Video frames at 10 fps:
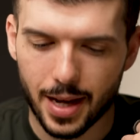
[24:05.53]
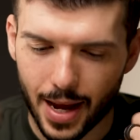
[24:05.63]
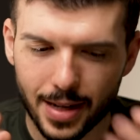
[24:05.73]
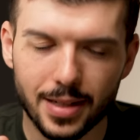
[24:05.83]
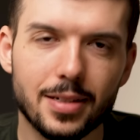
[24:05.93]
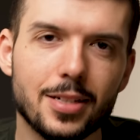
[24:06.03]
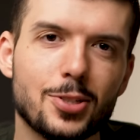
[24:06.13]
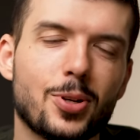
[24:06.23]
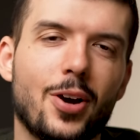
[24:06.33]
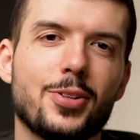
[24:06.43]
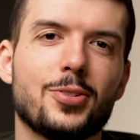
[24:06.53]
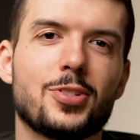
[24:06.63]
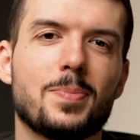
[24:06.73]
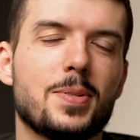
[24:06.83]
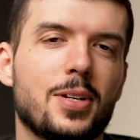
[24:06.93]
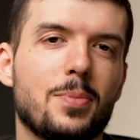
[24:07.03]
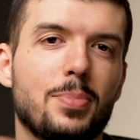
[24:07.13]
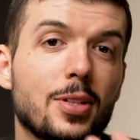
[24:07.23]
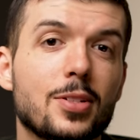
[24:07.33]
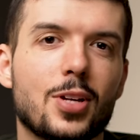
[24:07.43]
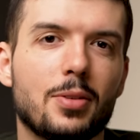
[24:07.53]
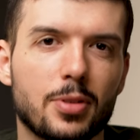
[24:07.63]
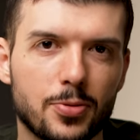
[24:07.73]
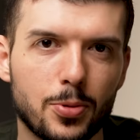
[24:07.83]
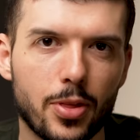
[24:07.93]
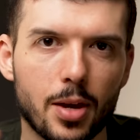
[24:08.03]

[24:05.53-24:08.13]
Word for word: head in into car dealerships and started building software for